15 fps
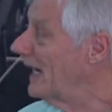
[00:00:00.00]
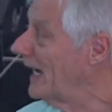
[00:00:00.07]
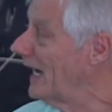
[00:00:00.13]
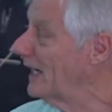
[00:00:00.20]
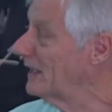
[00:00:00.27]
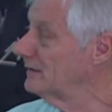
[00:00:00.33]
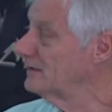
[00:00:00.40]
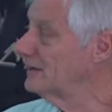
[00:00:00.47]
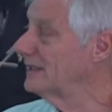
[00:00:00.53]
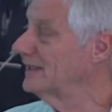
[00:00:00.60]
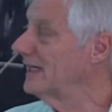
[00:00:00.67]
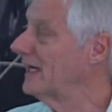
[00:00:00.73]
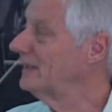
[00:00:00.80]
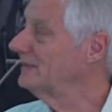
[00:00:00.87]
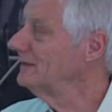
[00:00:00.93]
And
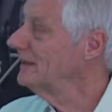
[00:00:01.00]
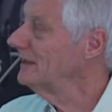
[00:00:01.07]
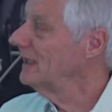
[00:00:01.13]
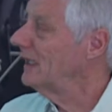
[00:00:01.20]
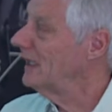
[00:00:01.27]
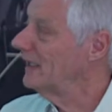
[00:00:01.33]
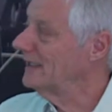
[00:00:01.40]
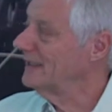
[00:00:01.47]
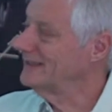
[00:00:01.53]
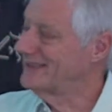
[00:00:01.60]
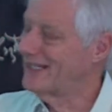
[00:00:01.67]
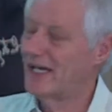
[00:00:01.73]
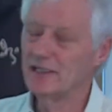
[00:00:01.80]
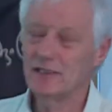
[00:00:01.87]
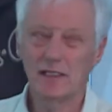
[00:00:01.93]
again, in
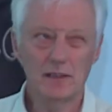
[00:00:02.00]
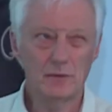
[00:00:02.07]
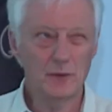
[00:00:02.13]
Kenya,